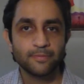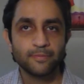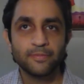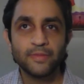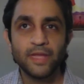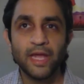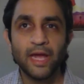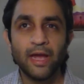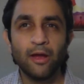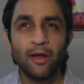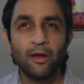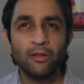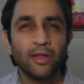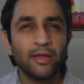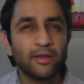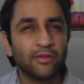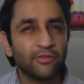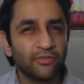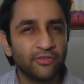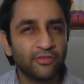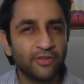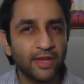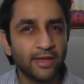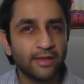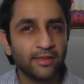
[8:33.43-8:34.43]
Now,
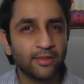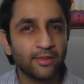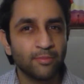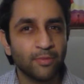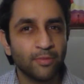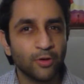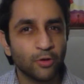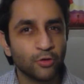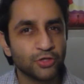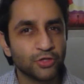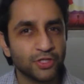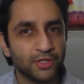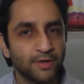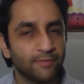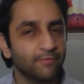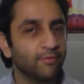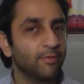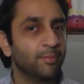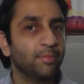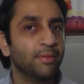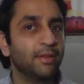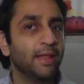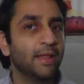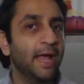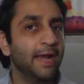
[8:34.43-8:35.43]
let's take the motion of a
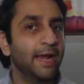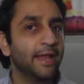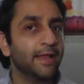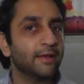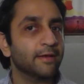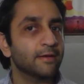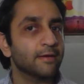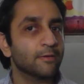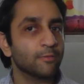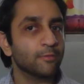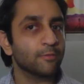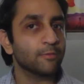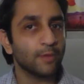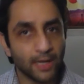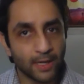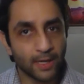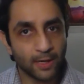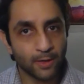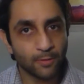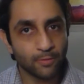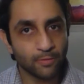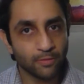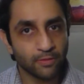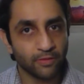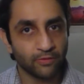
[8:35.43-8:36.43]
planet
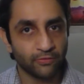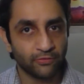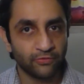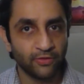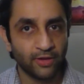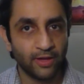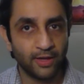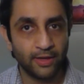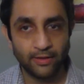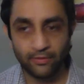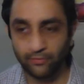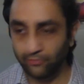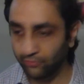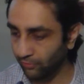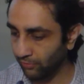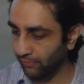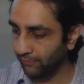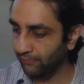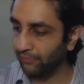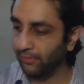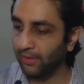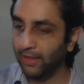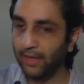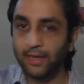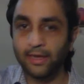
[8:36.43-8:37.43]
around the sun, sort
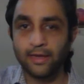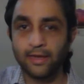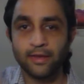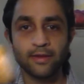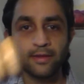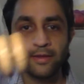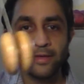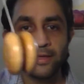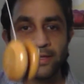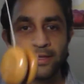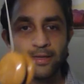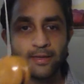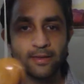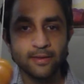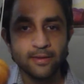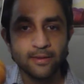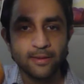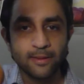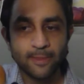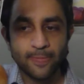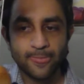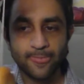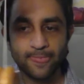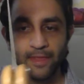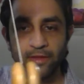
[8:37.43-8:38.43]
of like
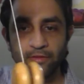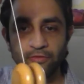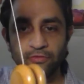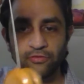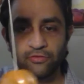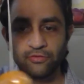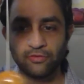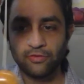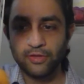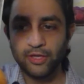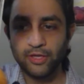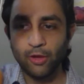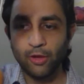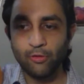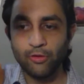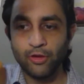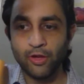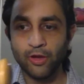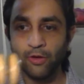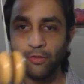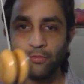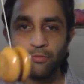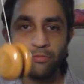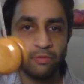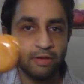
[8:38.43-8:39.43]
this
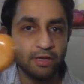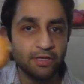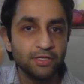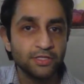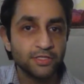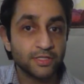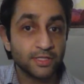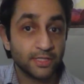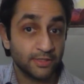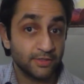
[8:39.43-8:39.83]
yo-yo, which